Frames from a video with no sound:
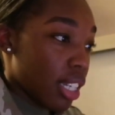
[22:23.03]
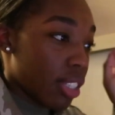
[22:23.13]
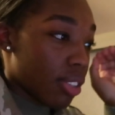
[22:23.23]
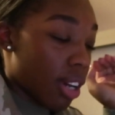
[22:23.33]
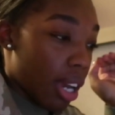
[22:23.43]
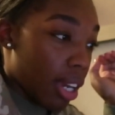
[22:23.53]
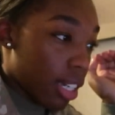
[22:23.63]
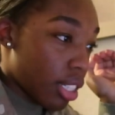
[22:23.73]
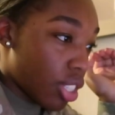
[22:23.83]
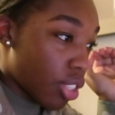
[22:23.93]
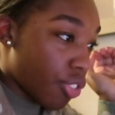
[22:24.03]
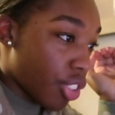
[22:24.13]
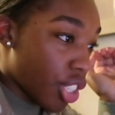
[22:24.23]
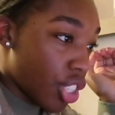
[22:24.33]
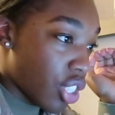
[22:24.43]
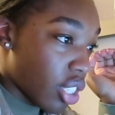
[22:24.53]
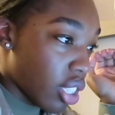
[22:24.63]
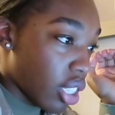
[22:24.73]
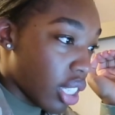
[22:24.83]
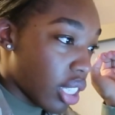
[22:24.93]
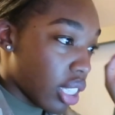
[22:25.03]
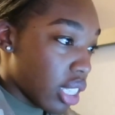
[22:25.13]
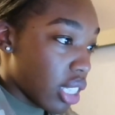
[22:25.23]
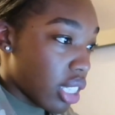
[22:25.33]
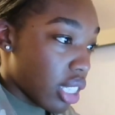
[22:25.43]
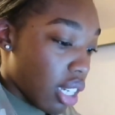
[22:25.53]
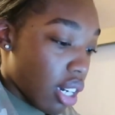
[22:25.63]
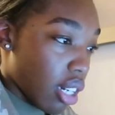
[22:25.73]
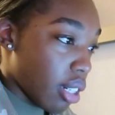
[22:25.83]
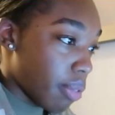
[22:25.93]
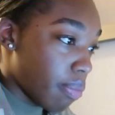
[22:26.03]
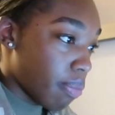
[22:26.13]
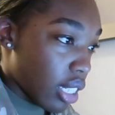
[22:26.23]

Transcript: So I just finished Leland's, um,